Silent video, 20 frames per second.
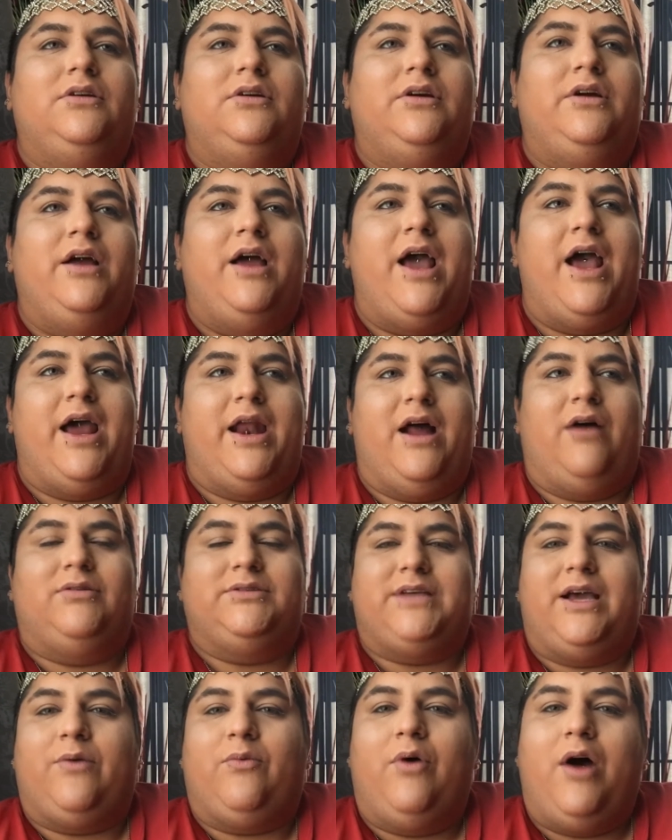And I was
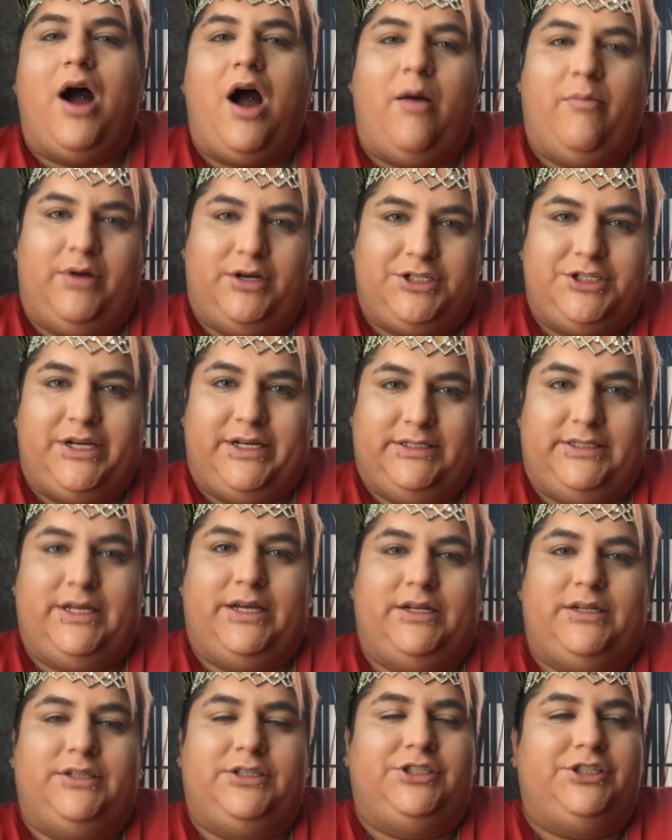like, "Well, how much is it?"
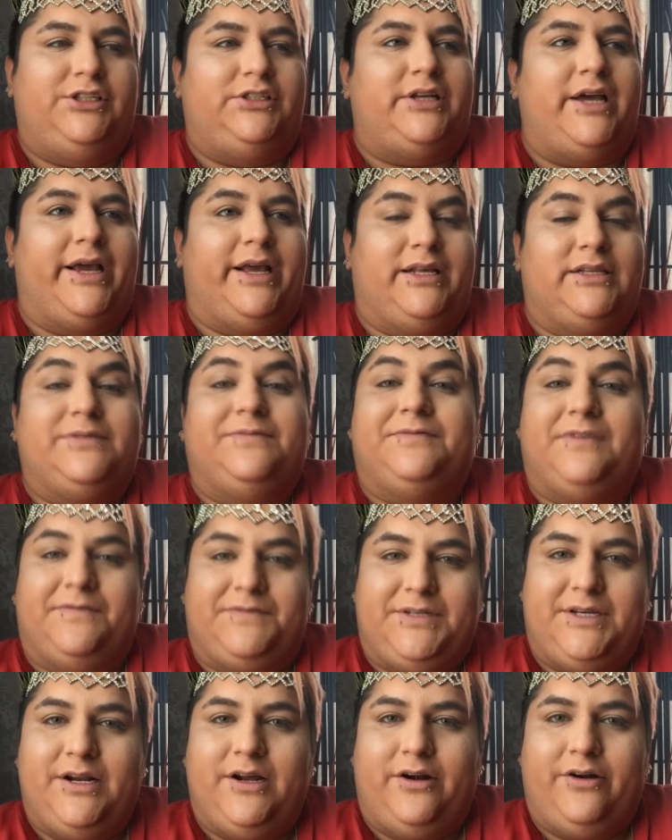She's like, "It's
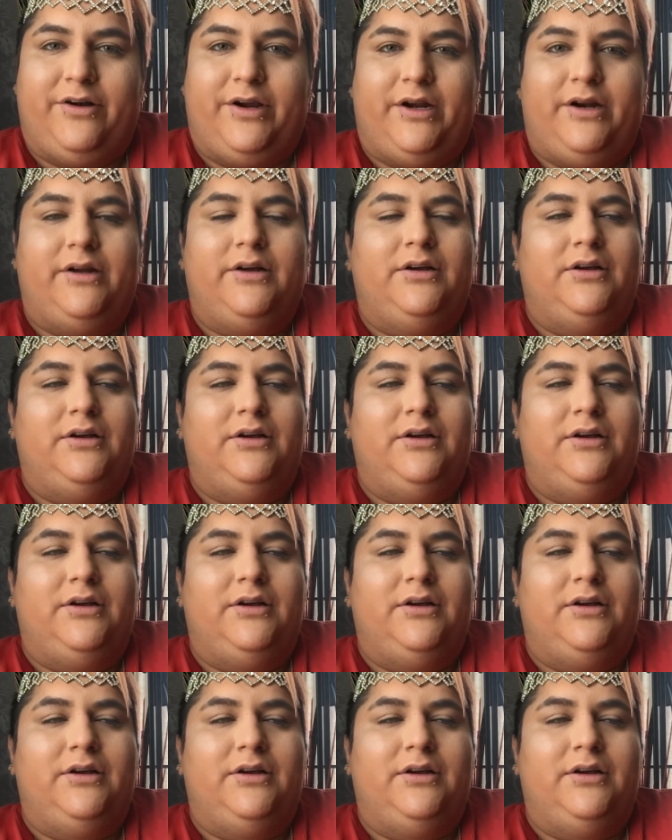1,500."